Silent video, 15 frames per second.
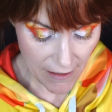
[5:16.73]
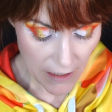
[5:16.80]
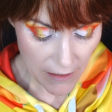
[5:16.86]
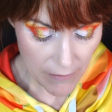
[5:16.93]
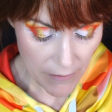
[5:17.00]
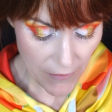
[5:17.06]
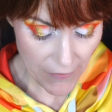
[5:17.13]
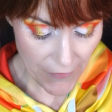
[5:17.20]

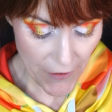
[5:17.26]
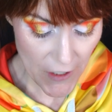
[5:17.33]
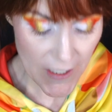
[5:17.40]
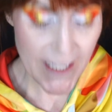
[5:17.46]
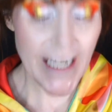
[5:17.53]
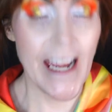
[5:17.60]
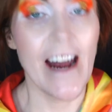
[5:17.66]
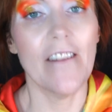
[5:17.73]
in the
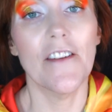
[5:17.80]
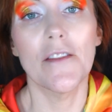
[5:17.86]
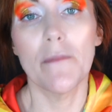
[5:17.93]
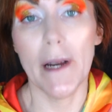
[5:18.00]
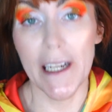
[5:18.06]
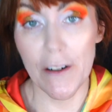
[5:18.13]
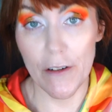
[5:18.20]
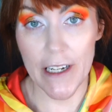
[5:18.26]
first half of
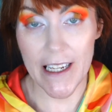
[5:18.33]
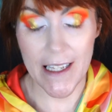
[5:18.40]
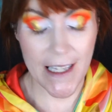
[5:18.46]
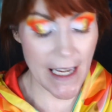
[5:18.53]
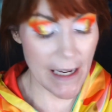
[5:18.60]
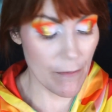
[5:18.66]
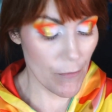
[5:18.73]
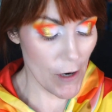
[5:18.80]
my crease.
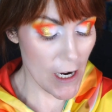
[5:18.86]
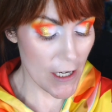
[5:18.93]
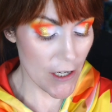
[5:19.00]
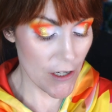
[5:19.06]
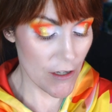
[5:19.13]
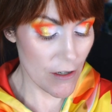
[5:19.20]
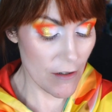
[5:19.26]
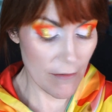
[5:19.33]
Same
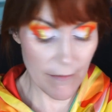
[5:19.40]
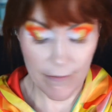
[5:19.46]
brush.